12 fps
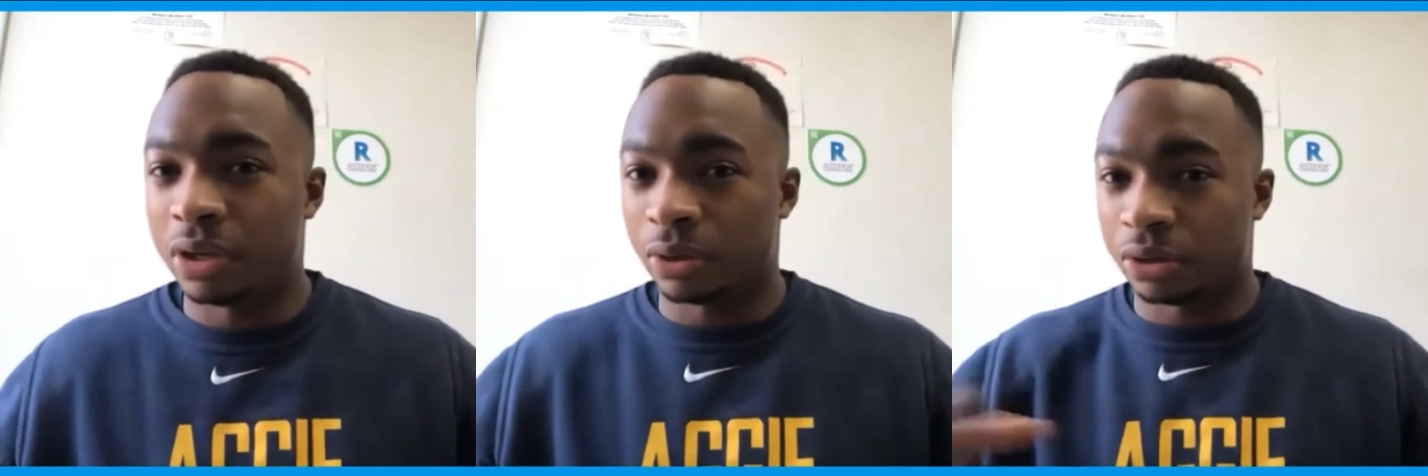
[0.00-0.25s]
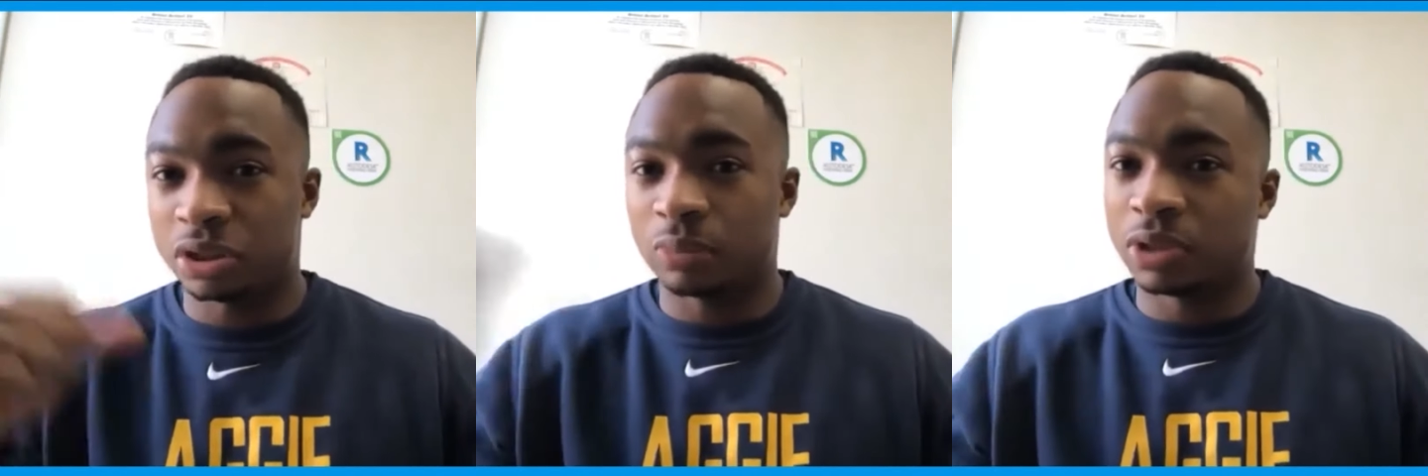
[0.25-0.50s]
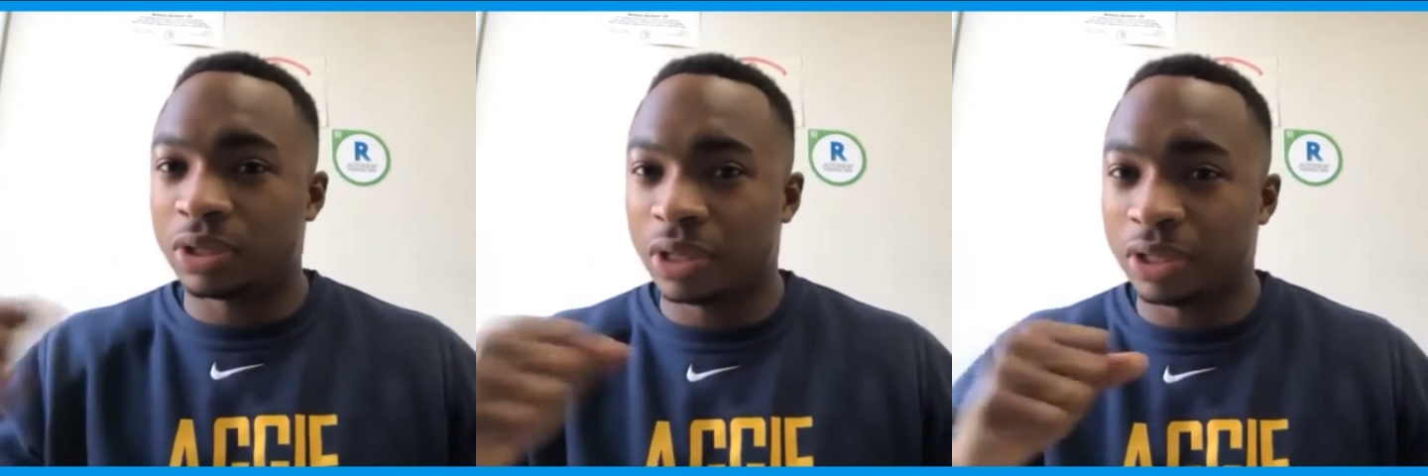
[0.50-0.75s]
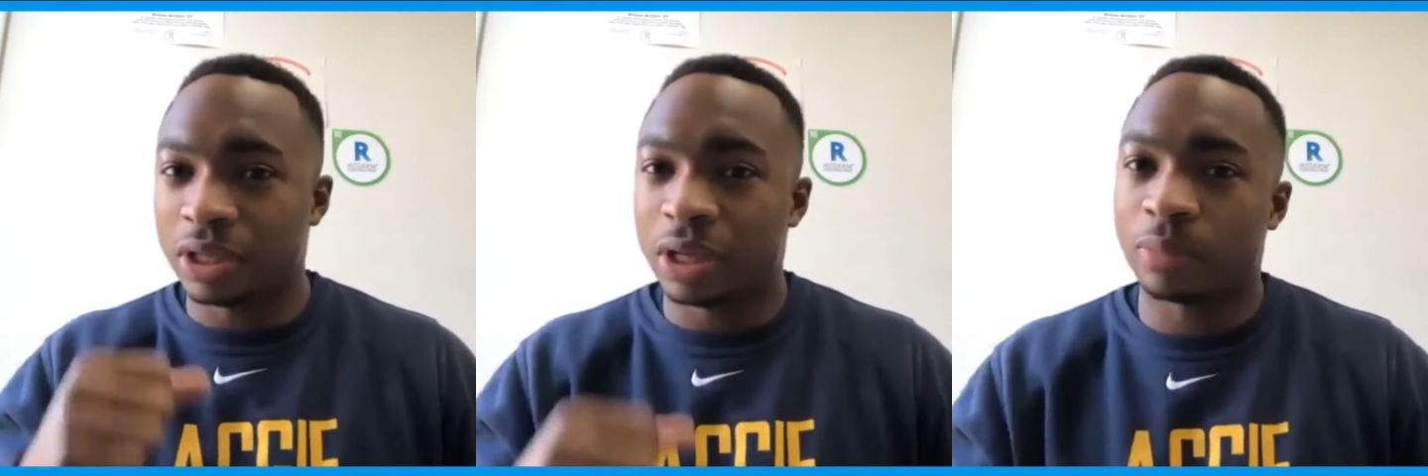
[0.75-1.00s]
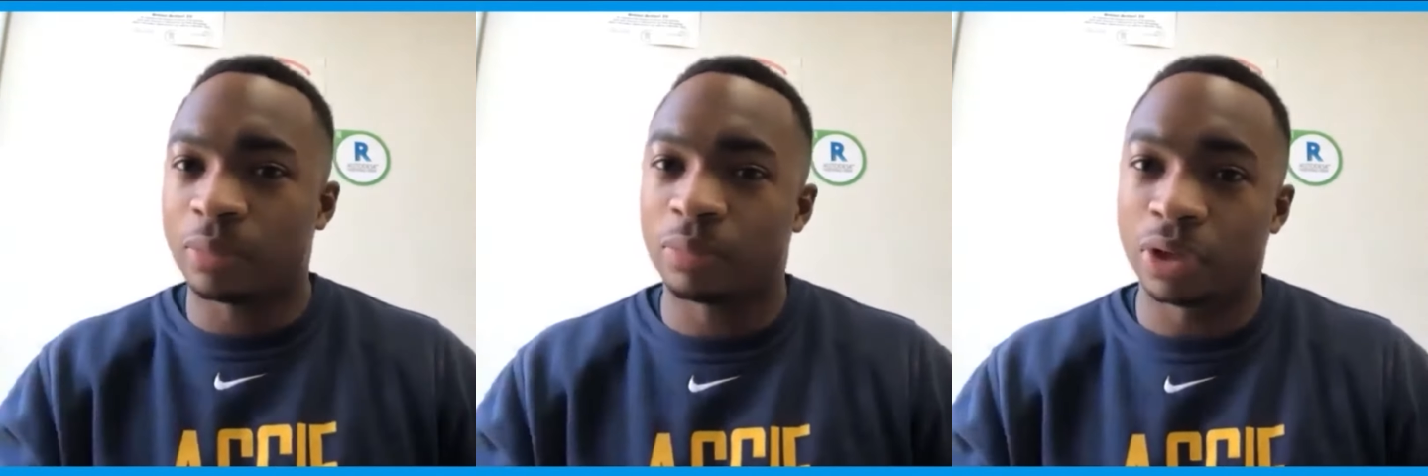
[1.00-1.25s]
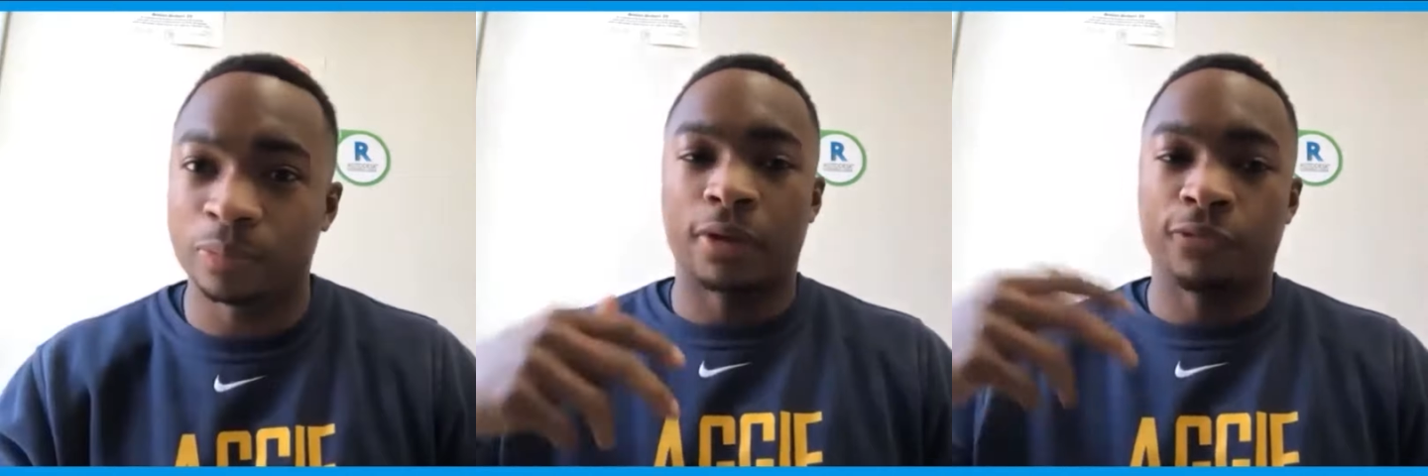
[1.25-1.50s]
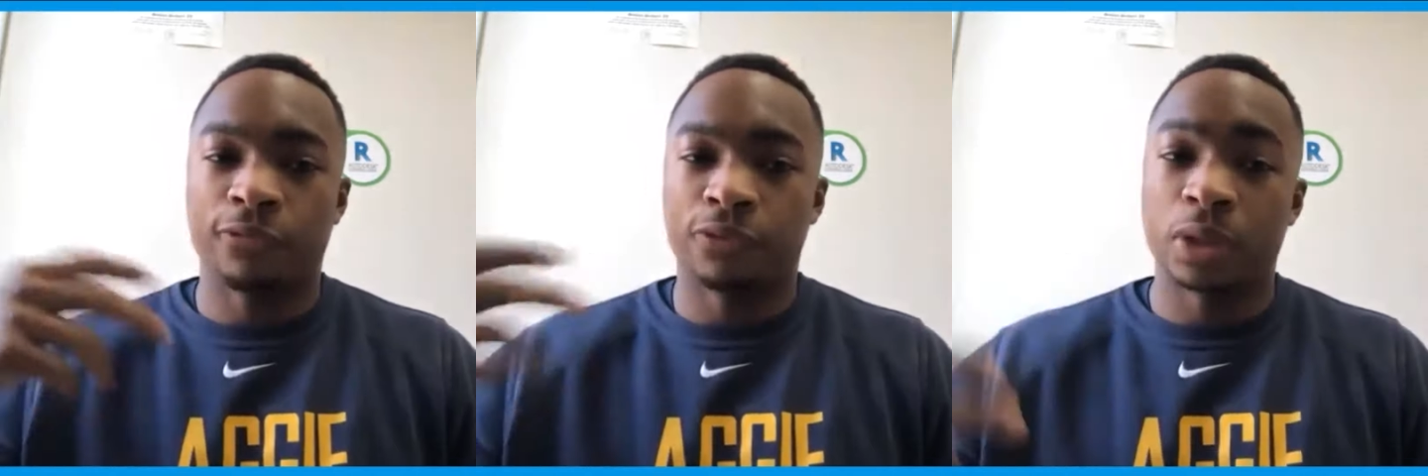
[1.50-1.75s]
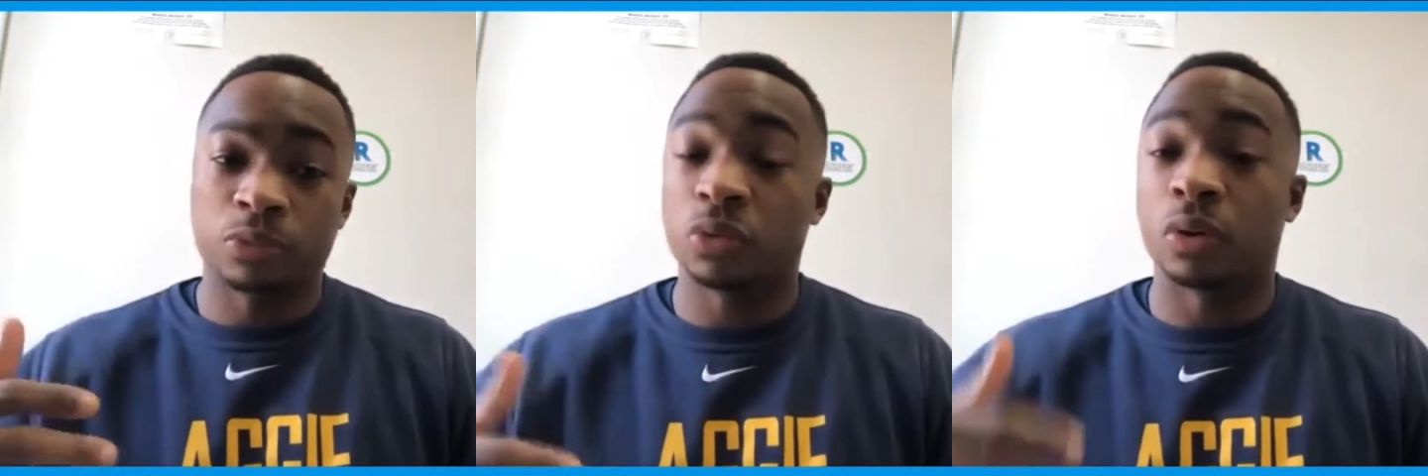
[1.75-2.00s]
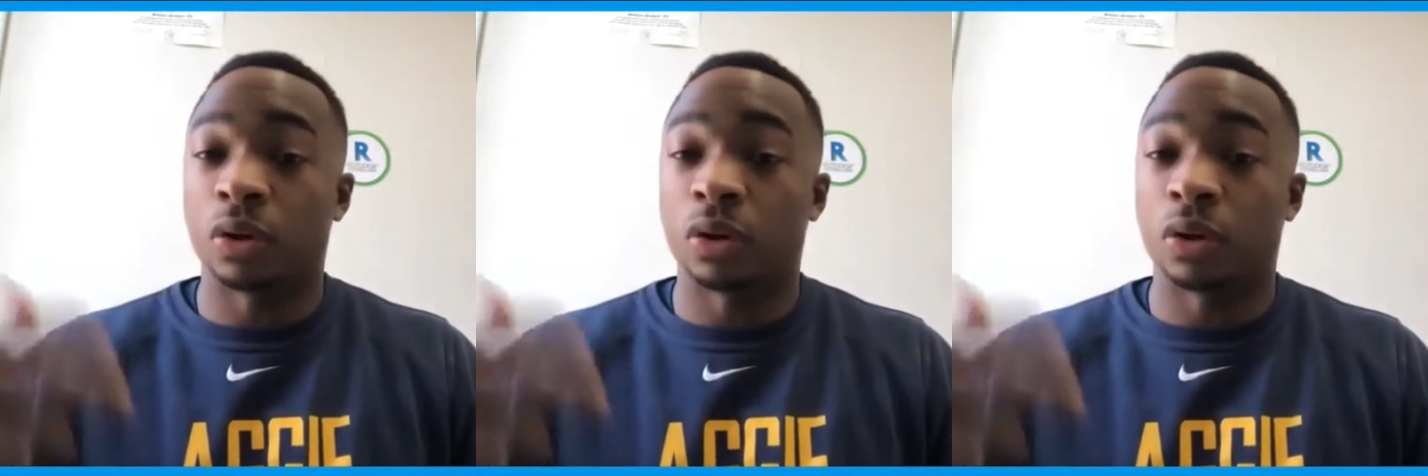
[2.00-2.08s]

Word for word: or something like that, but it flipped to,